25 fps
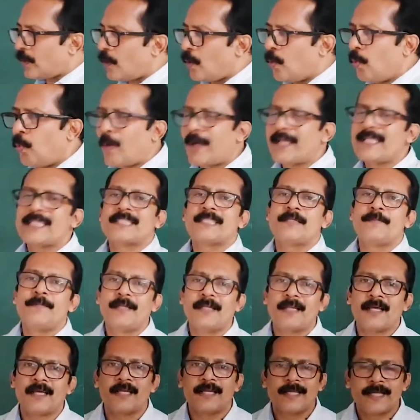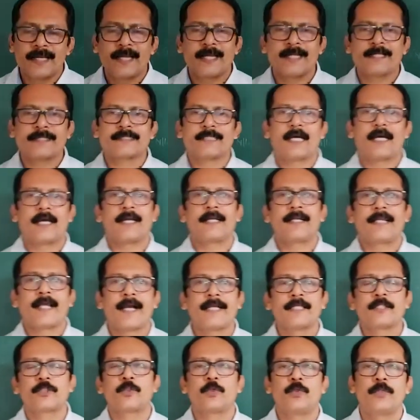one similar ligands are
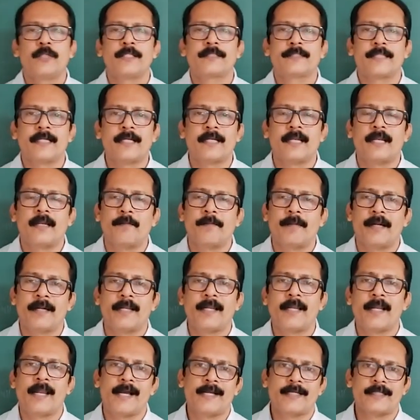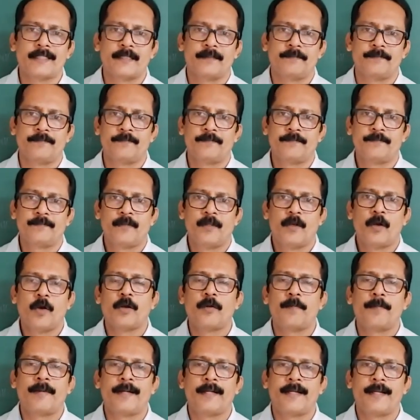attached to the central metal atom
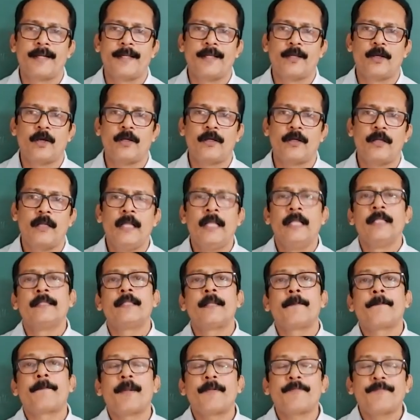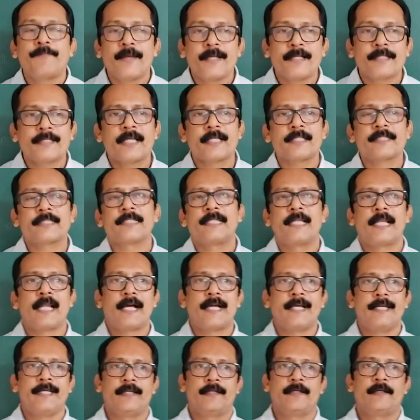or metal ion, the prefixes
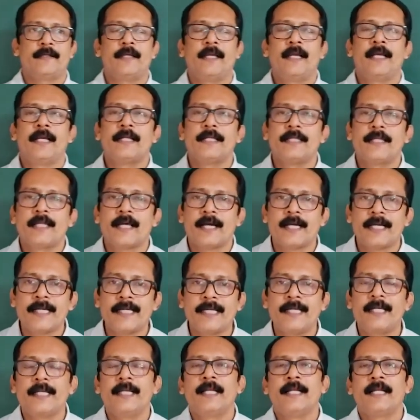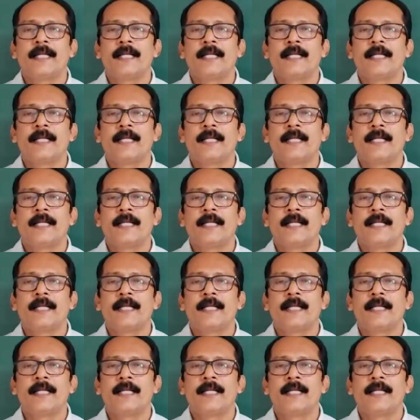like di,